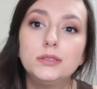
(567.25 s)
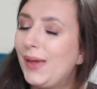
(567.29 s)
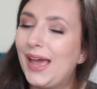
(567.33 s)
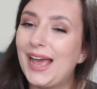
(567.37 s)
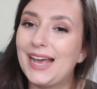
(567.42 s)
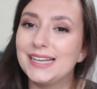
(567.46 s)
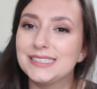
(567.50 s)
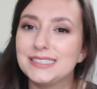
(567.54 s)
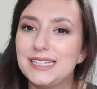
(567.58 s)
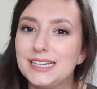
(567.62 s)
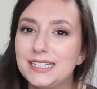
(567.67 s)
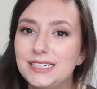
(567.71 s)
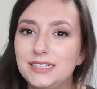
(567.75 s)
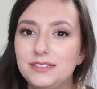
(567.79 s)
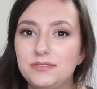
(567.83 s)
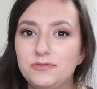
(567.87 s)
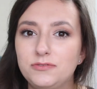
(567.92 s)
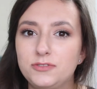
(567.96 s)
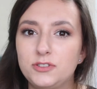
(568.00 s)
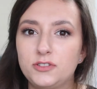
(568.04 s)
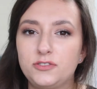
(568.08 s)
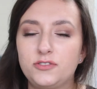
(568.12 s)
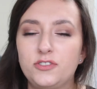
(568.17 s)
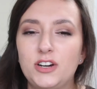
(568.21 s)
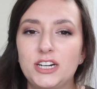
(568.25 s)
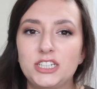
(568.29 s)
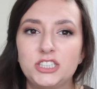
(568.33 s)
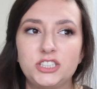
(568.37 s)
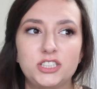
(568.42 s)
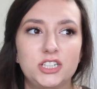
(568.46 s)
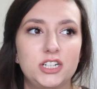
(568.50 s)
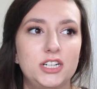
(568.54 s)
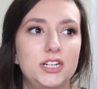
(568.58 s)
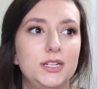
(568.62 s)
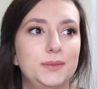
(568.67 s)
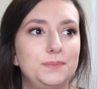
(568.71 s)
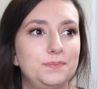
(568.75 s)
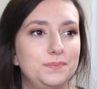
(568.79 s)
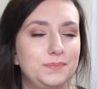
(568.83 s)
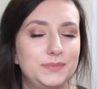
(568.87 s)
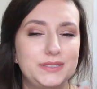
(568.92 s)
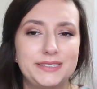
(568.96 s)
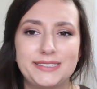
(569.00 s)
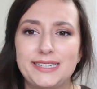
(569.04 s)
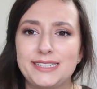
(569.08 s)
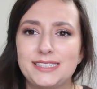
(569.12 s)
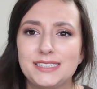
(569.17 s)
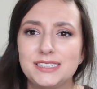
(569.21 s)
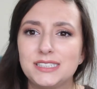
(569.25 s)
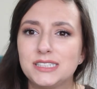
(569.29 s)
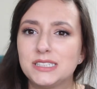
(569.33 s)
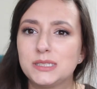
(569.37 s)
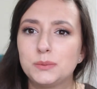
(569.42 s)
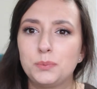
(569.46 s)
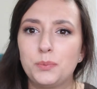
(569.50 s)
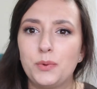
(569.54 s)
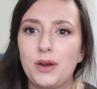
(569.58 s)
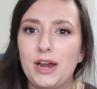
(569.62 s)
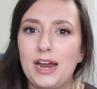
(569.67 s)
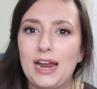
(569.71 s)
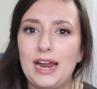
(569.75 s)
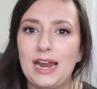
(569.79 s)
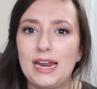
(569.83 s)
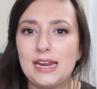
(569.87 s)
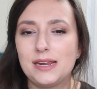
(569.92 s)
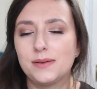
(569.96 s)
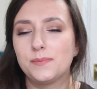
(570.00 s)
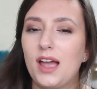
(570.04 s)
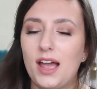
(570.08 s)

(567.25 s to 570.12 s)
But as like a refresher setting spray